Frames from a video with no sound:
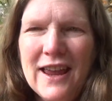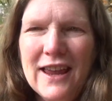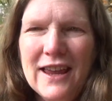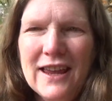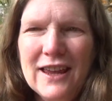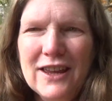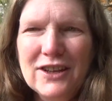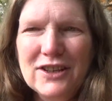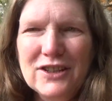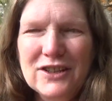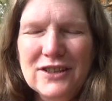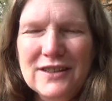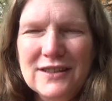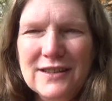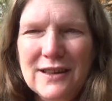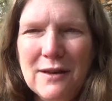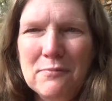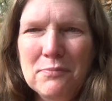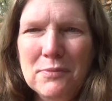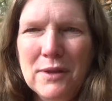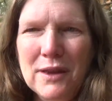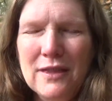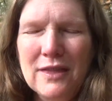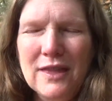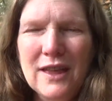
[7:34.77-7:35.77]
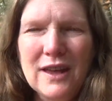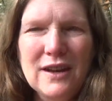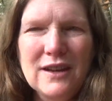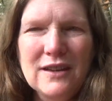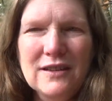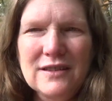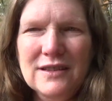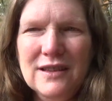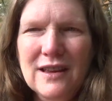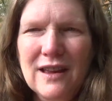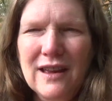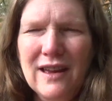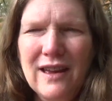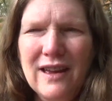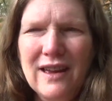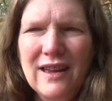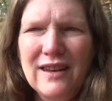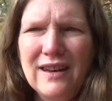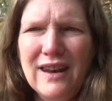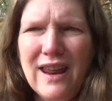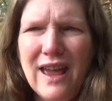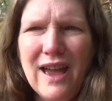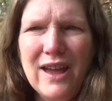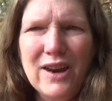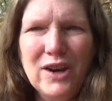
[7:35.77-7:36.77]
into something that is
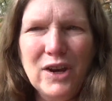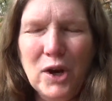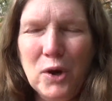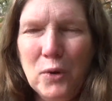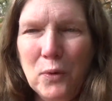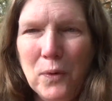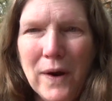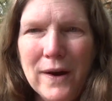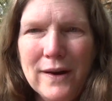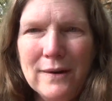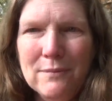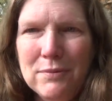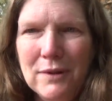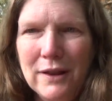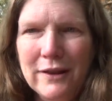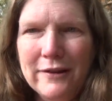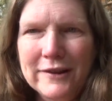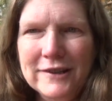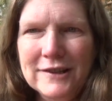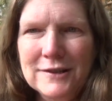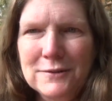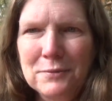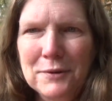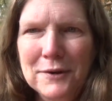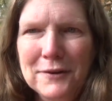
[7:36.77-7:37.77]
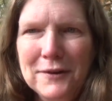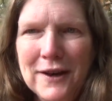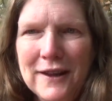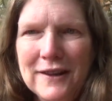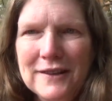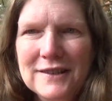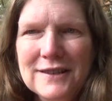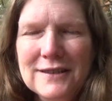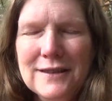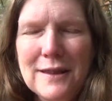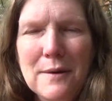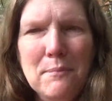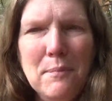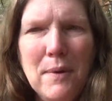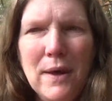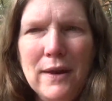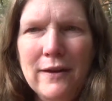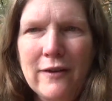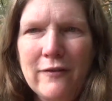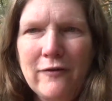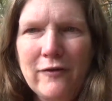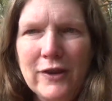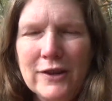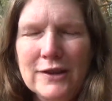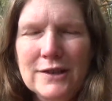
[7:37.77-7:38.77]
an incredible experience that
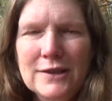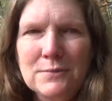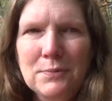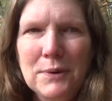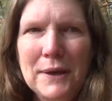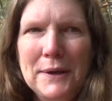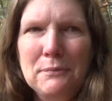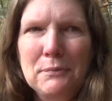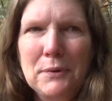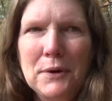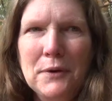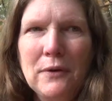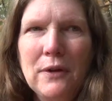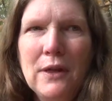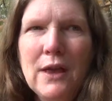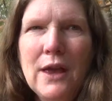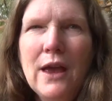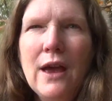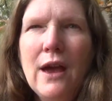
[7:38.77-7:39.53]
benefits people.